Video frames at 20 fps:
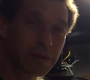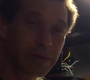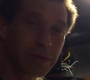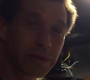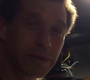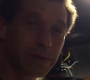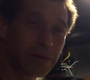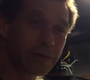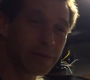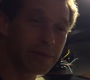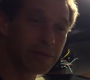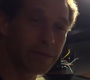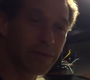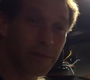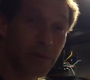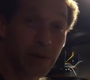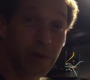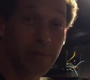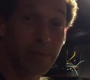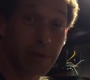to
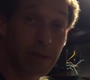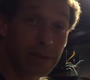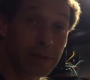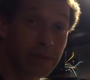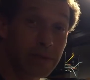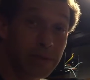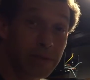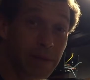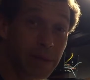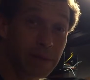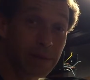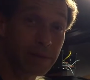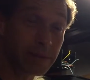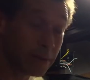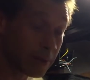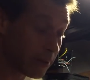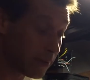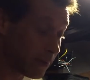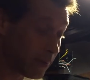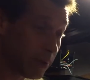4.20
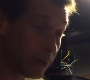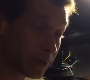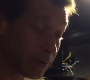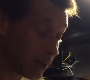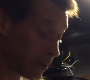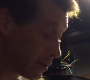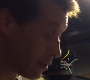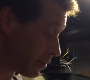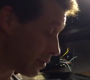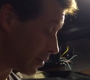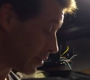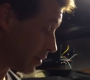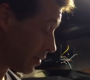in voltage.